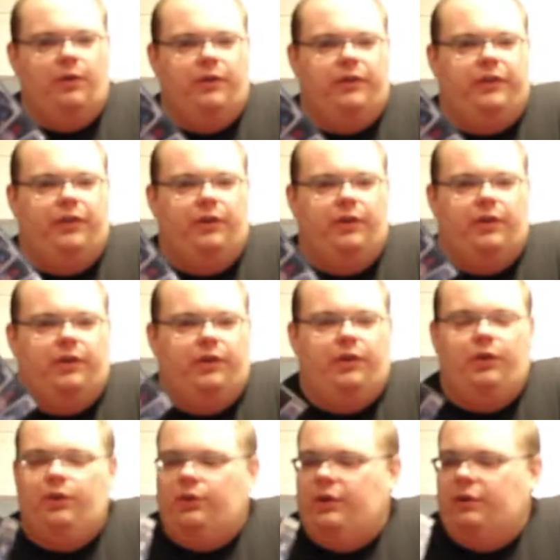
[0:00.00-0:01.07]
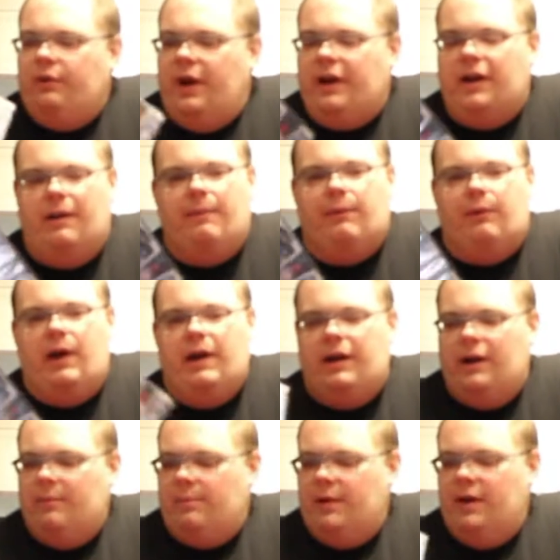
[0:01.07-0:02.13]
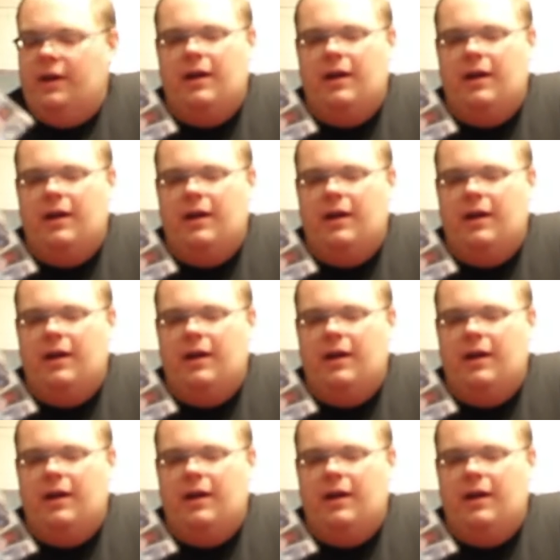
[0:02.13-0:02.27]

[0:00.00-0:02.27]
Soon coming right up,